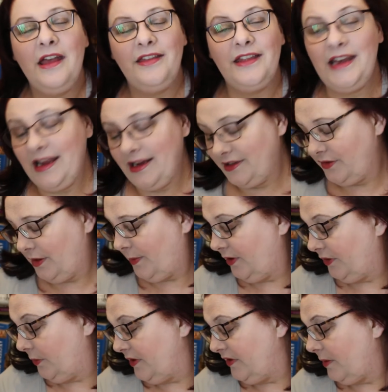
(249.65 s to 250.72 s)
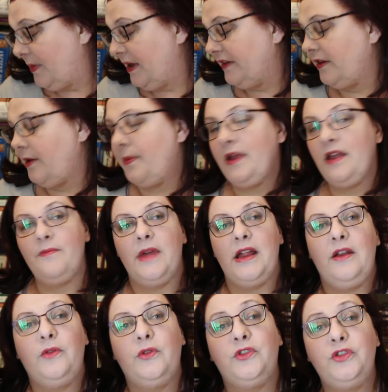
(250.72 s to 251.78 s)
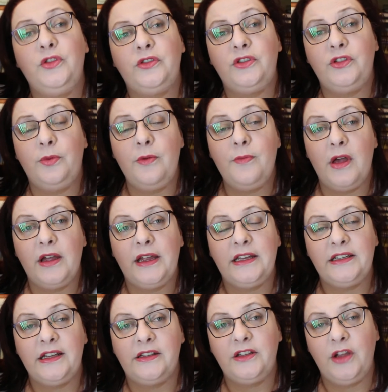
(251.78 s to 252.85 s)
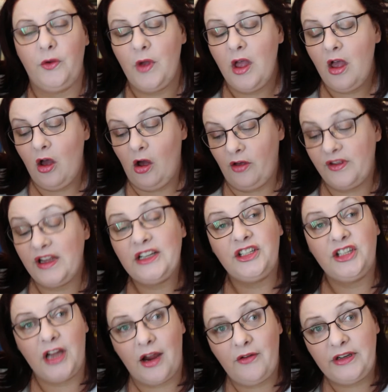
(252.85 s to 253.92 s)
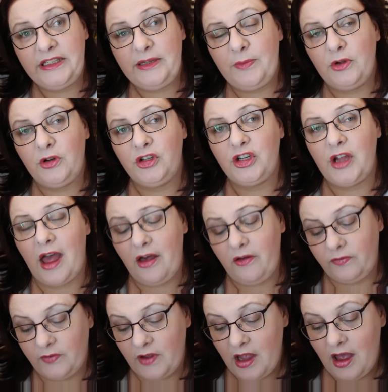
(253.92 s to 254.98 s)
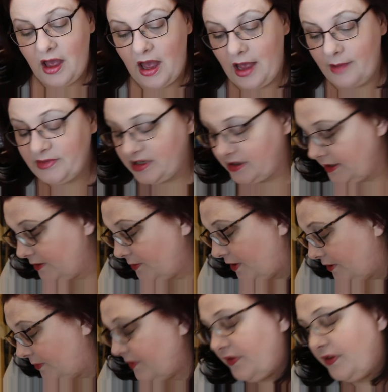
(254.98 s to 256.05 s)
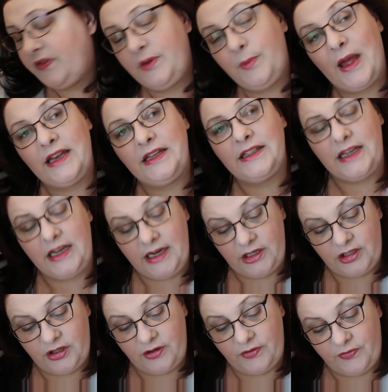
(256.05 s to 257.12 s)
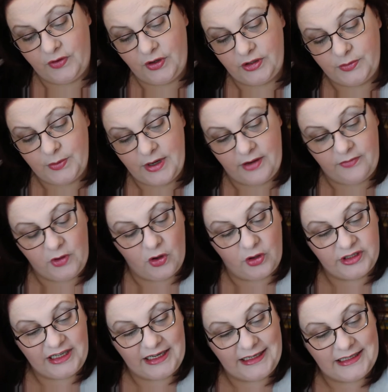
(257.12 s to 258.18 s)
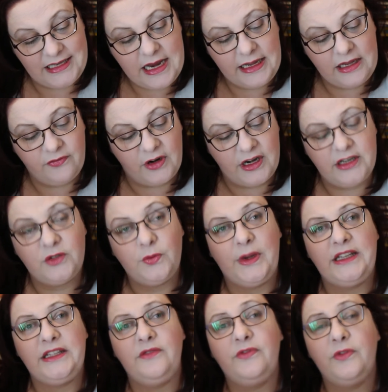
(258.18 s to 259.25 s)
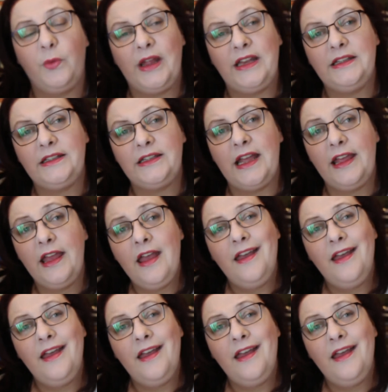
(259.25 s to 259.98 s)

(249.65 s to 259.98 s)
The next three books are ones I picked up in my local supermarket Tesco on their charity bookshelf. So these ones were 50 pence each. The first one I've got is Nikki French, Waiting for Wednesday.